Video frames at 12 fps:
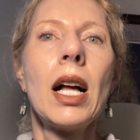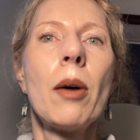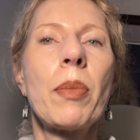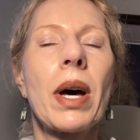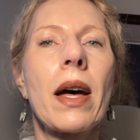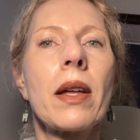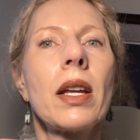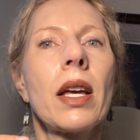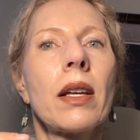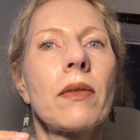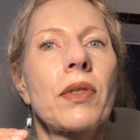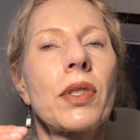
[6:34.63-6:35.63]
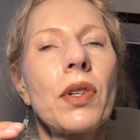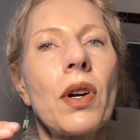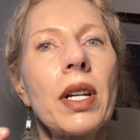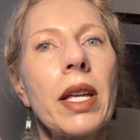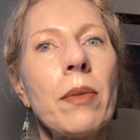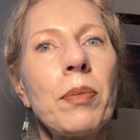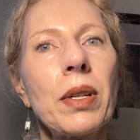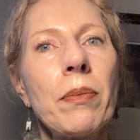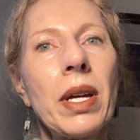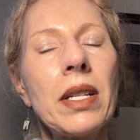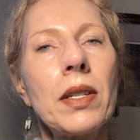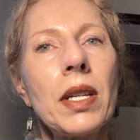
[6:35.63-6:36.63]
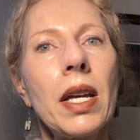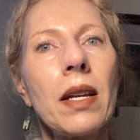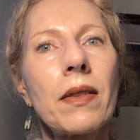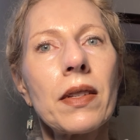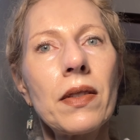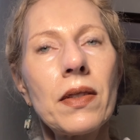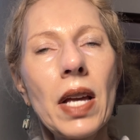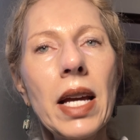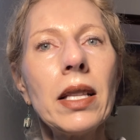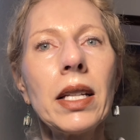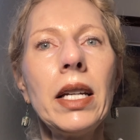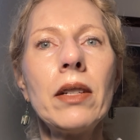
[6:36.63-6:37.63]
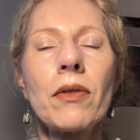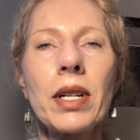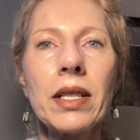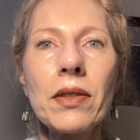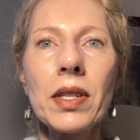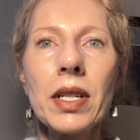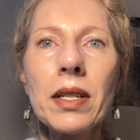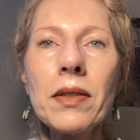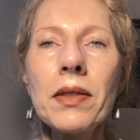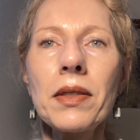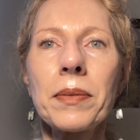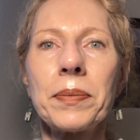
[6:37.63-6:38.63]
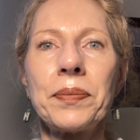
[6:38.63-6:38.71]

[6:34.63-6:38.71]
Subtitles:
but start implementing the saline rinses